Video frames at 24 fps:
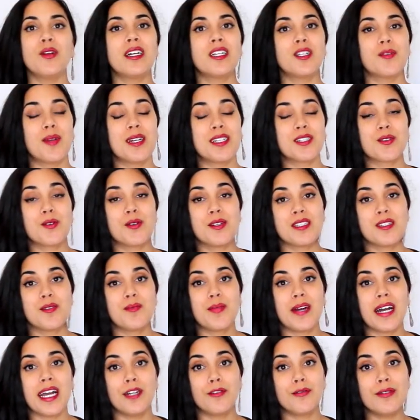Underbust Corset
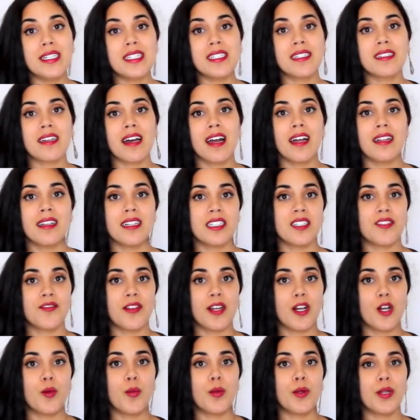by Restyle is
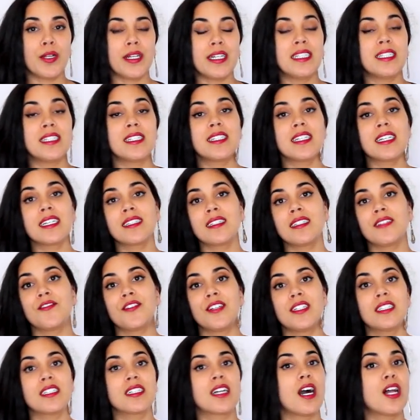available in 6
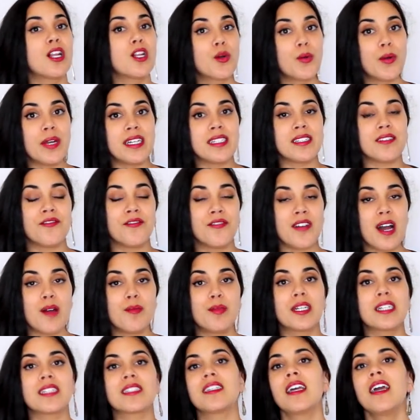different colorways and
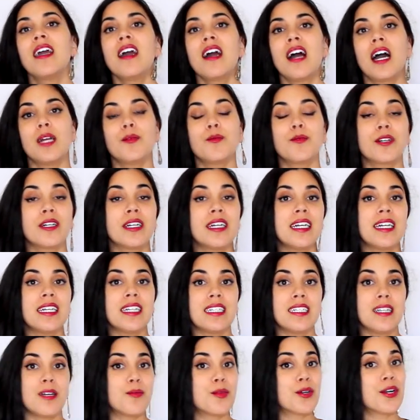fabrics. I'm
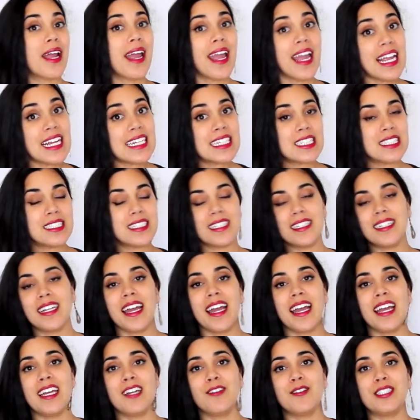wearing number 8
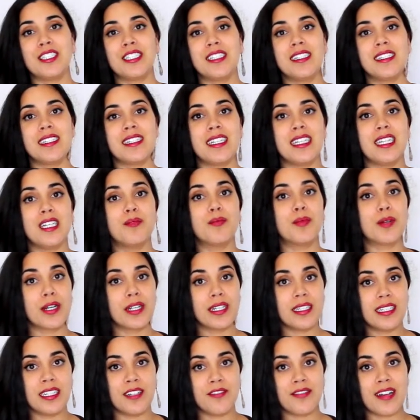today, which is the
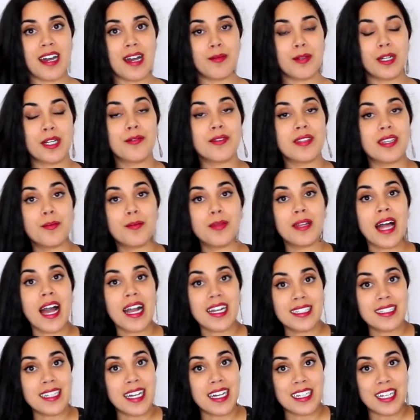burgundy fabric with the
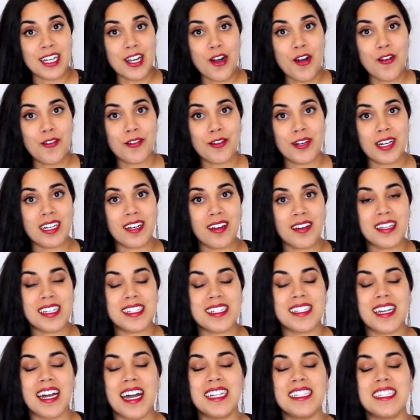black netting over it on the
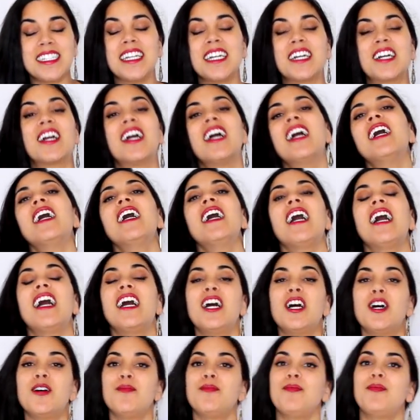sides here.
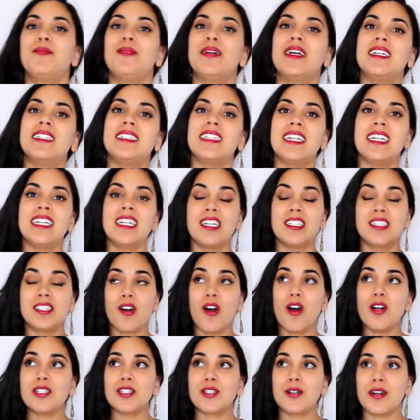But it is
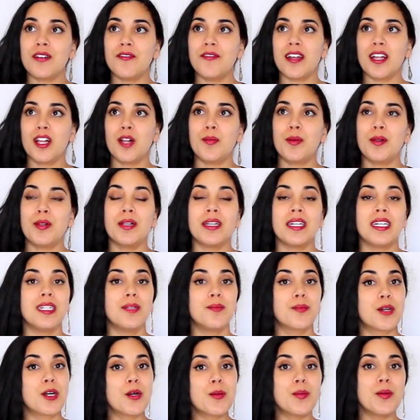also available
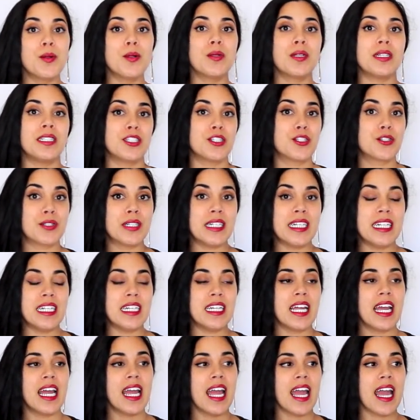in purple and
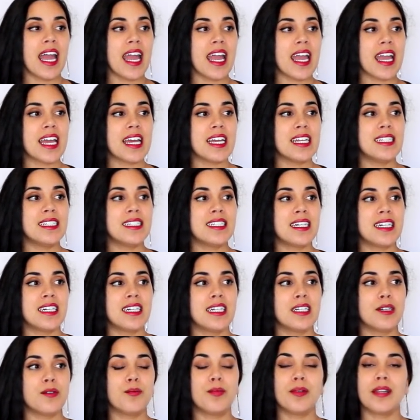green and
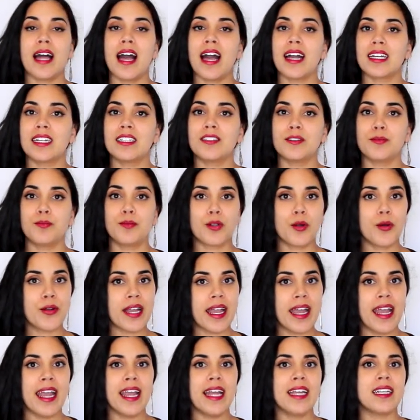black
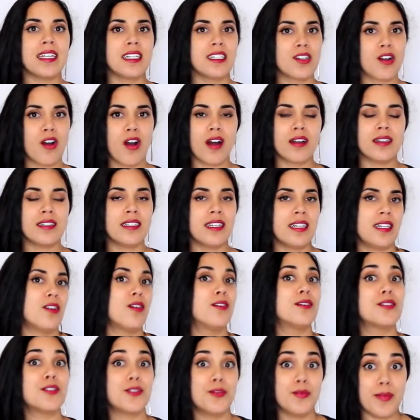brocade and cotton and
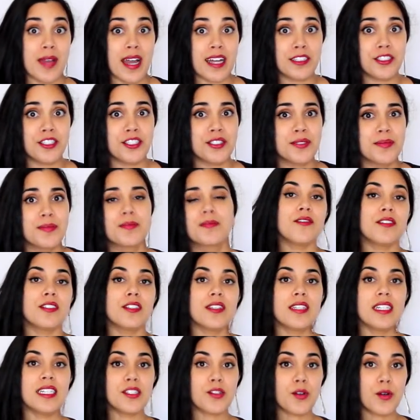also mesh.
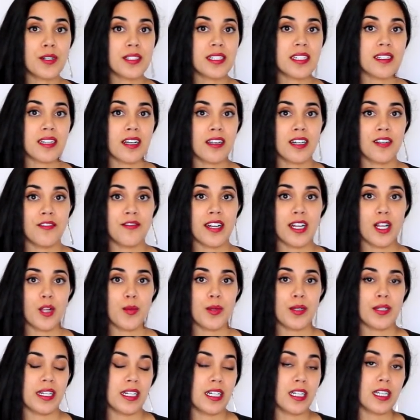These corsets are
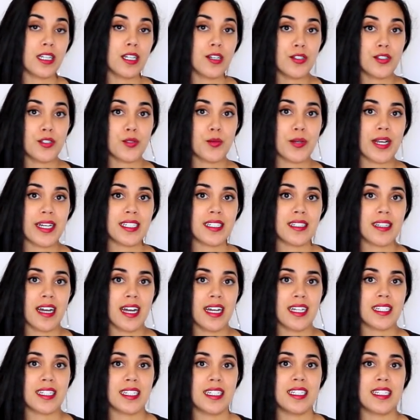available in closed waist
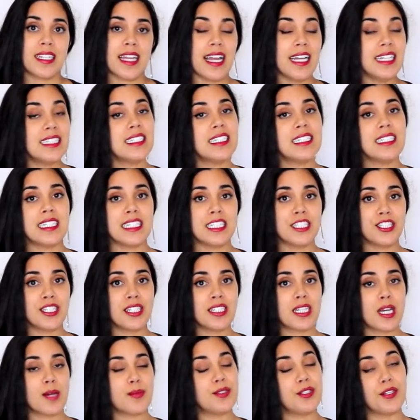sizes 18
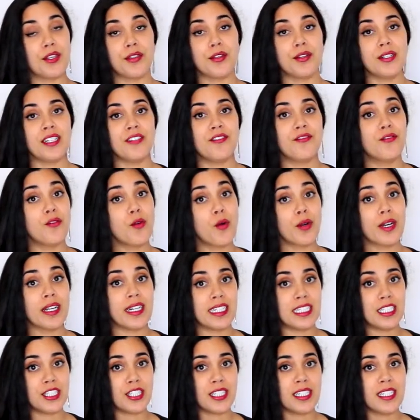inches up to 34
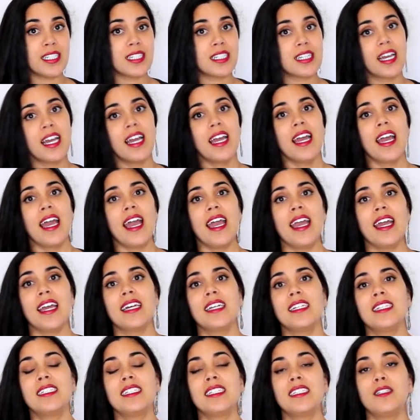inches,
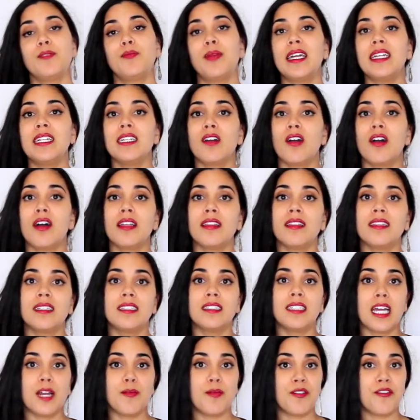and depending on the
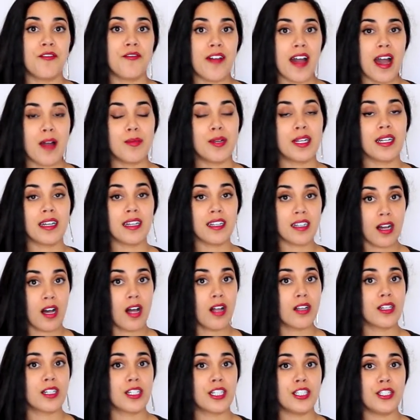type of fabric and
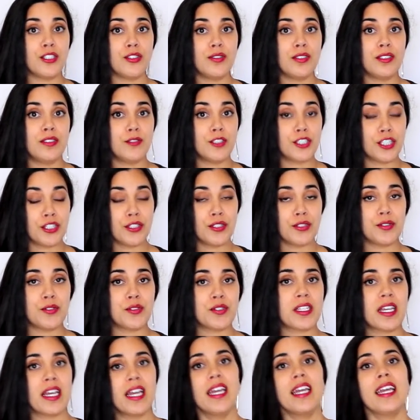color you
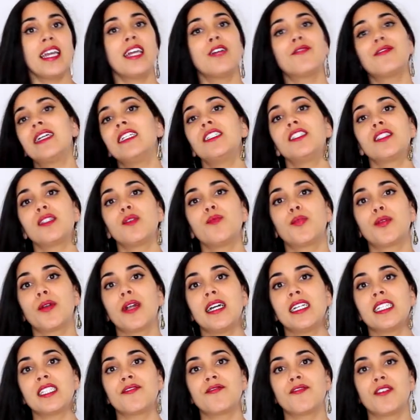choose, it ranges in
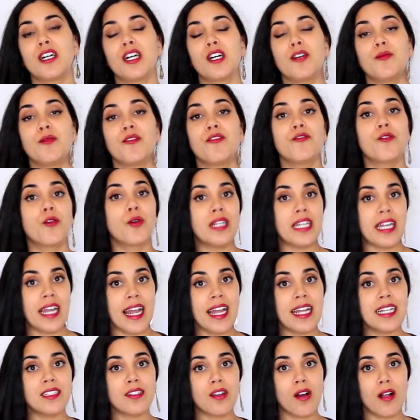price from
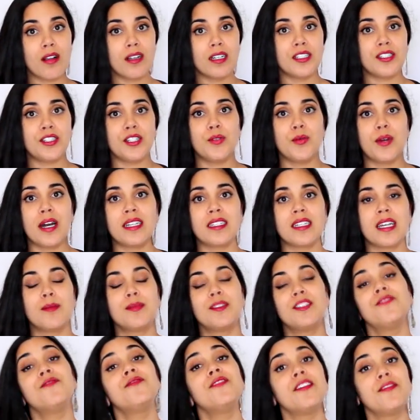$48 US up
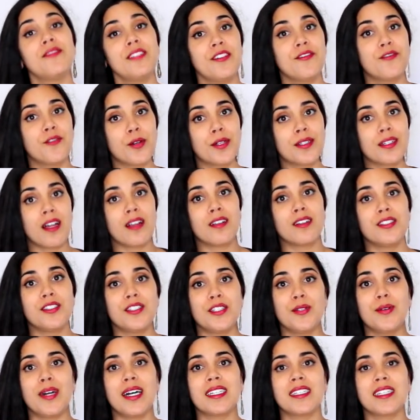to $54
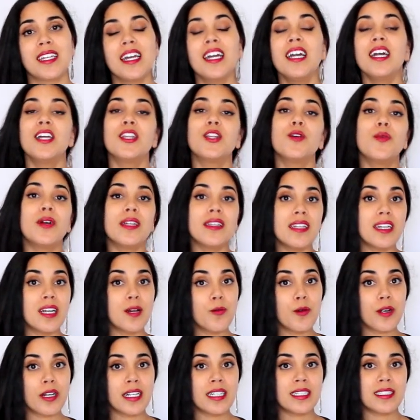US. The one that
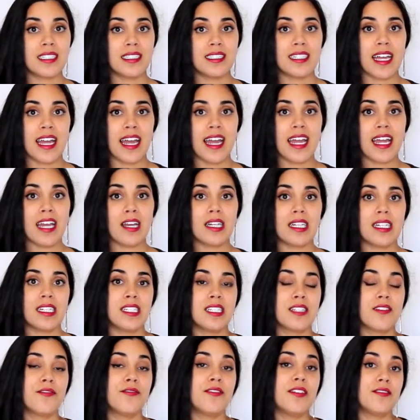I'm wearing today
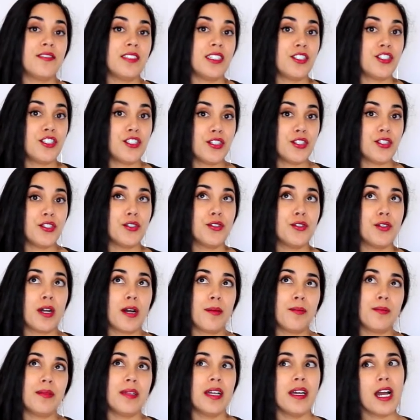is
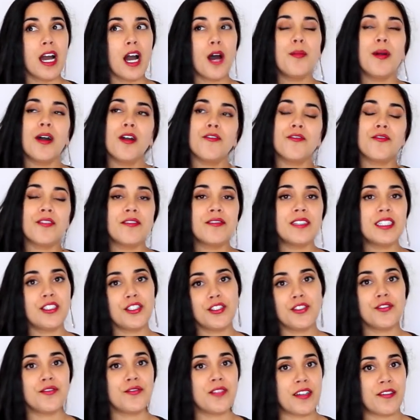about
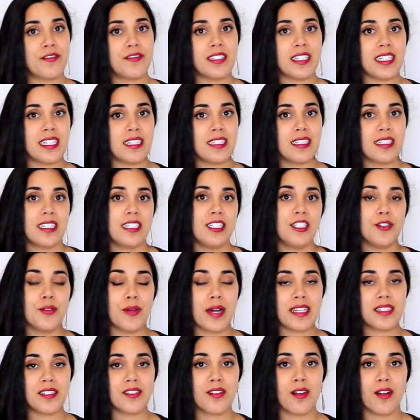$52.50
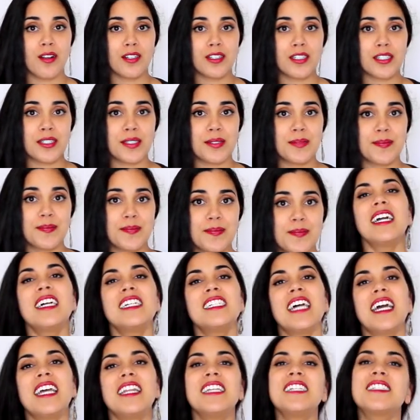US dollars.
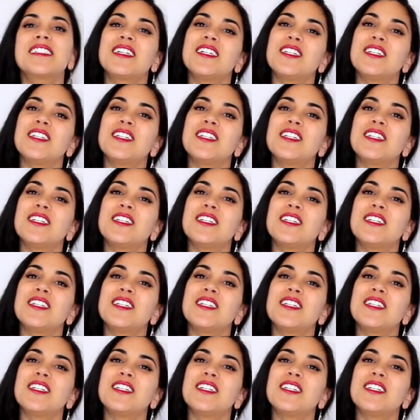And this